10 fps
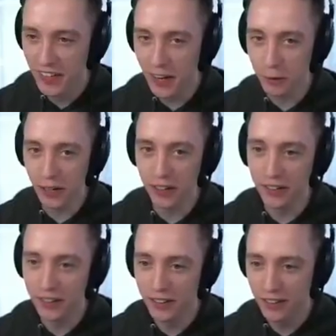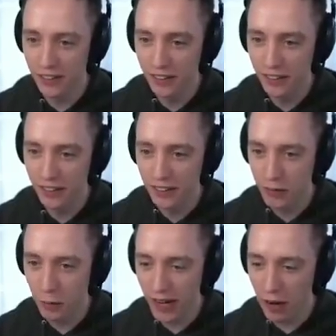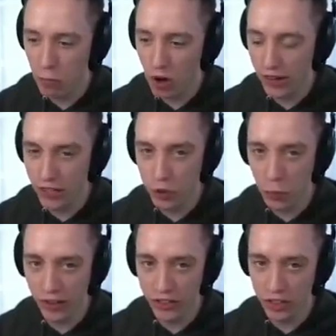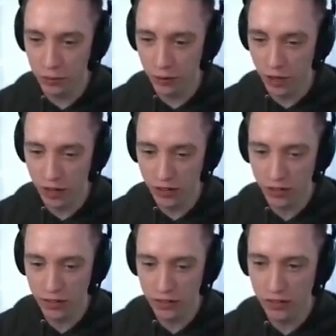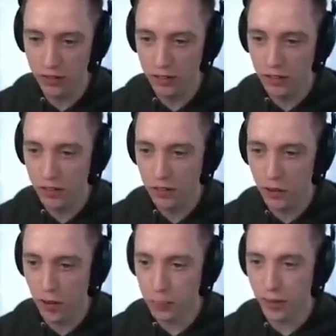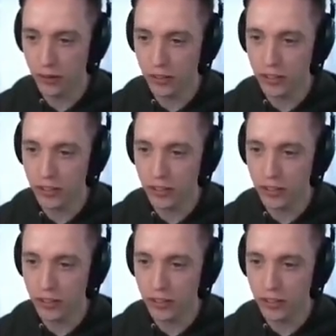There we go. We're now 1 in 20 so far on the parry